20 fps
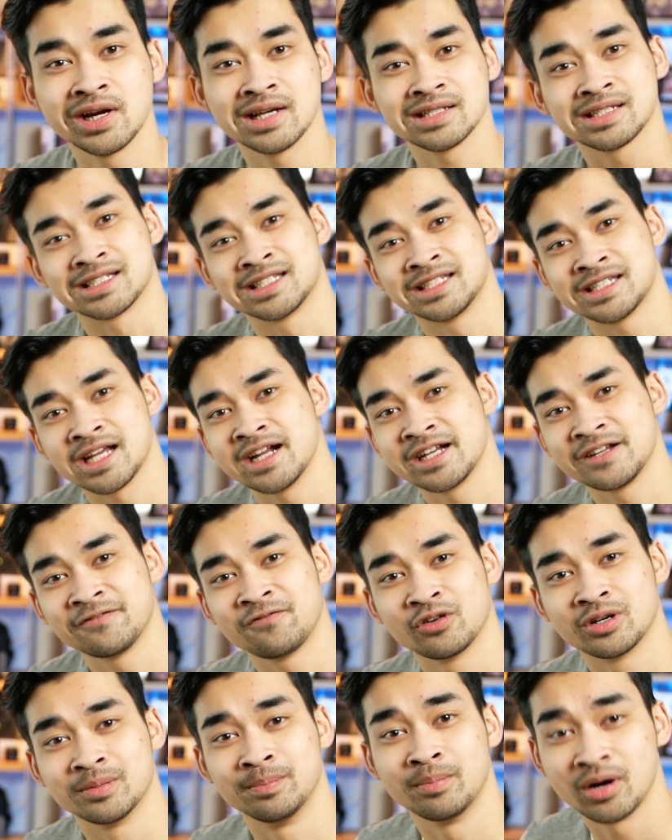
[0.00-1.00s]
Are you guys
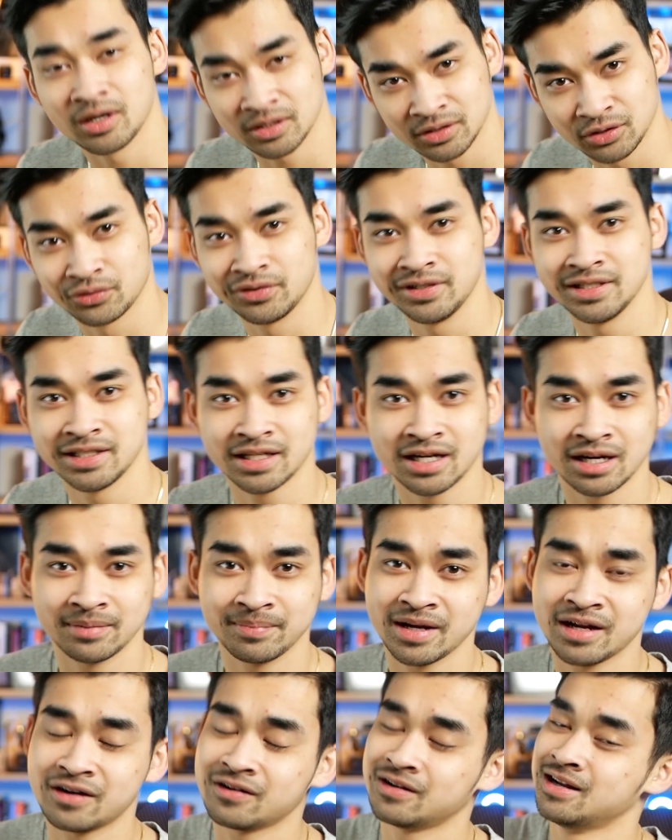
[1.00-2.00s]
excited for the Mark III to
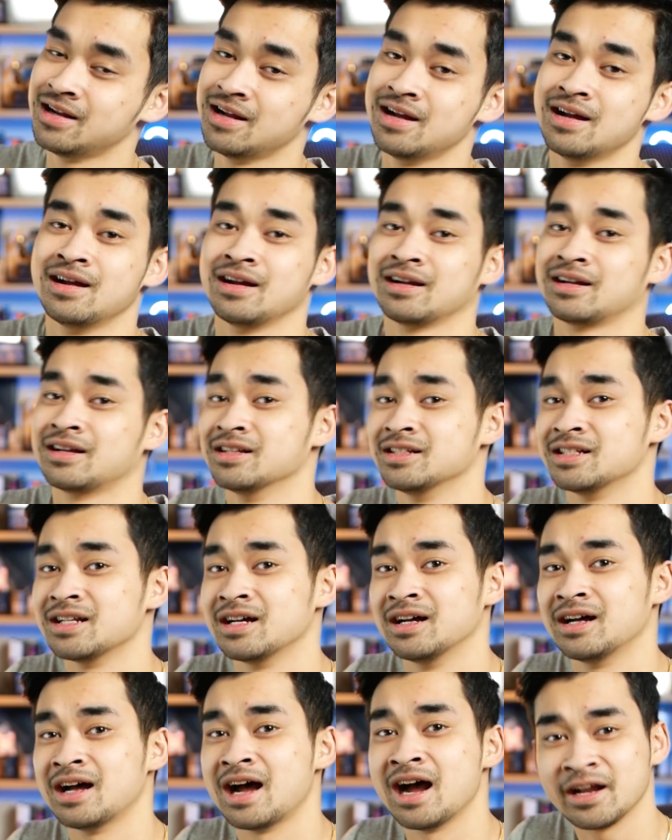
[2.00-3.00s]
come out?
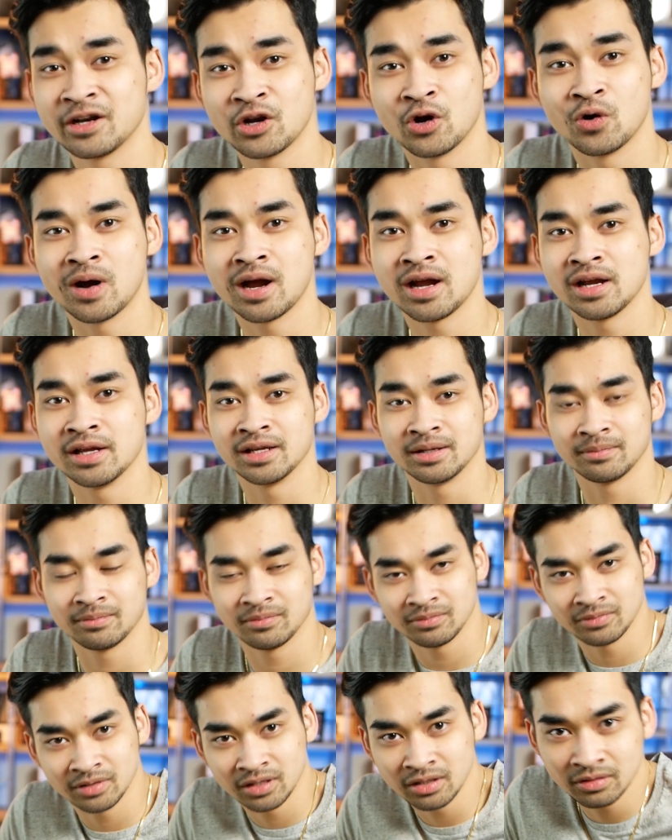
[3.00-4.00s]
Because I know I am.